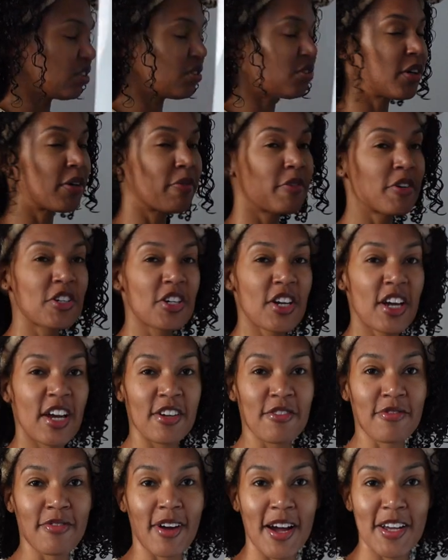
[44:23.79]
oh, I wish I
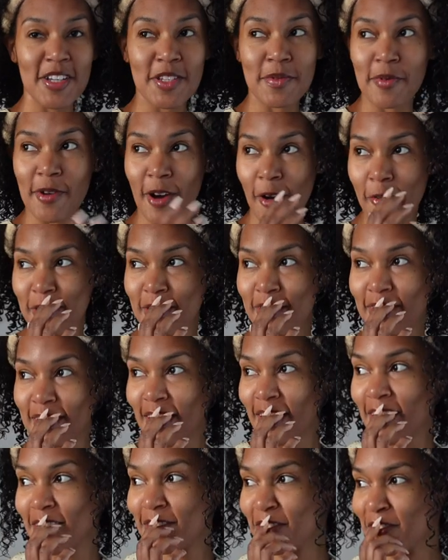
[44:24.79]
had a raspberry. I would
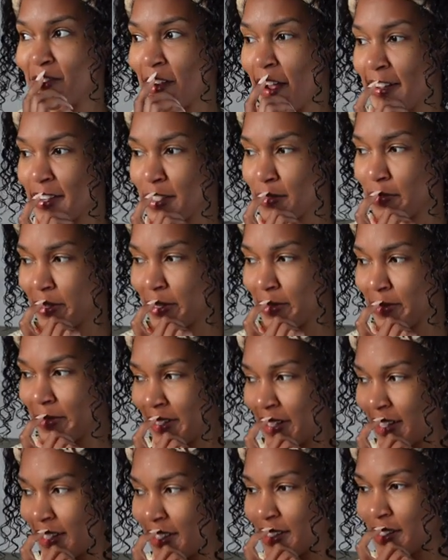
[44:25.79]
love a raspberry
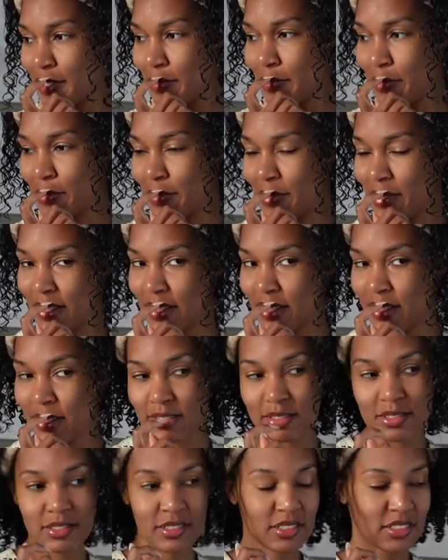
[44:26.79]
banana smoothie.
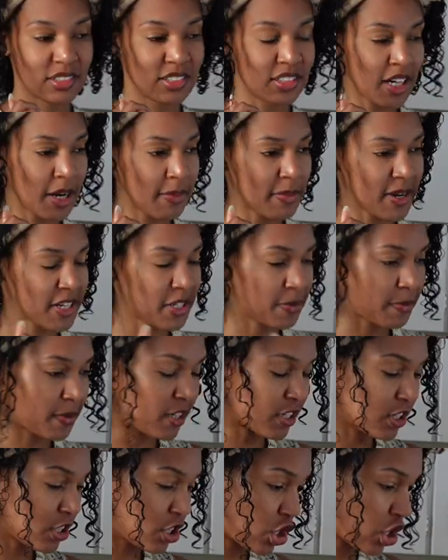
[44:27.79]
Can I buy
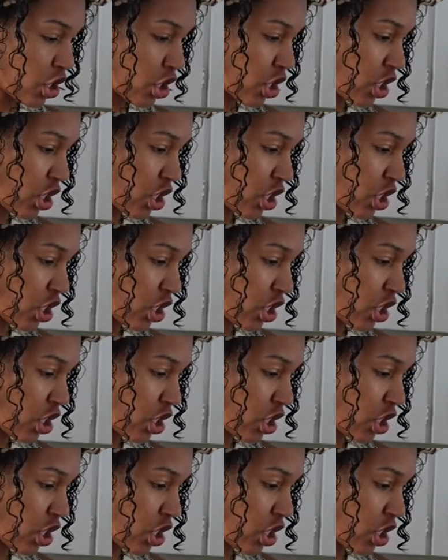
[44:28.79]
spinach?